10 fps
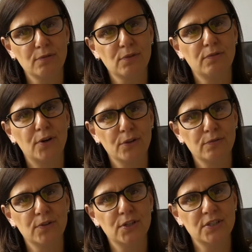of the Father
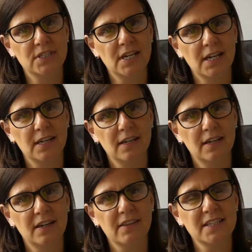for you today.
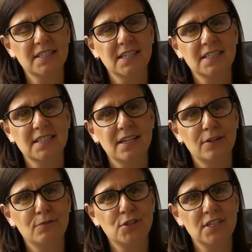That's the extent
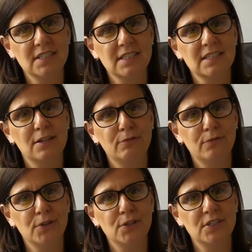of Jesus' love
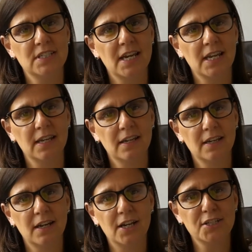for you today.
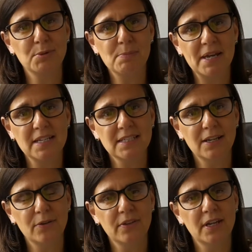And as we meditate
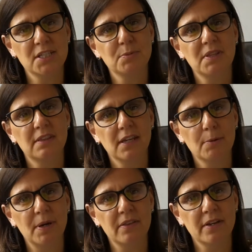on that, as we think
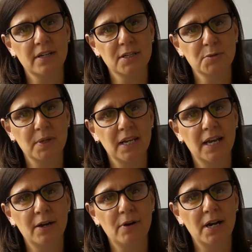about that, as we
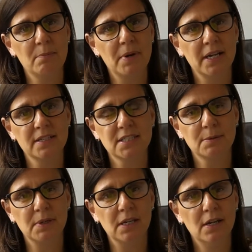allow our minds to
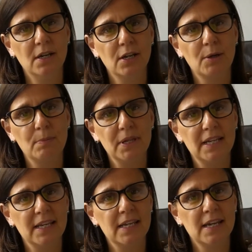be
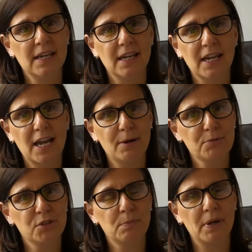completely
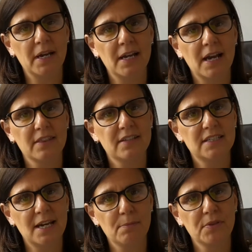captured by the
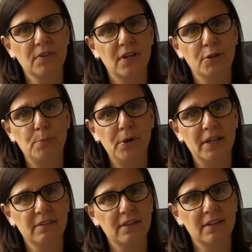depth and the
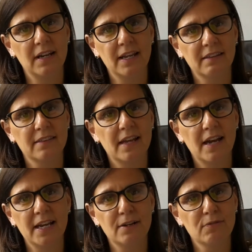breadth and the length and the
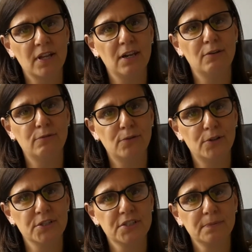height of that love for
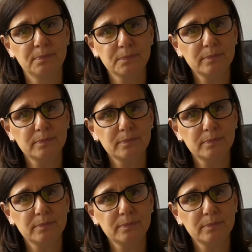us,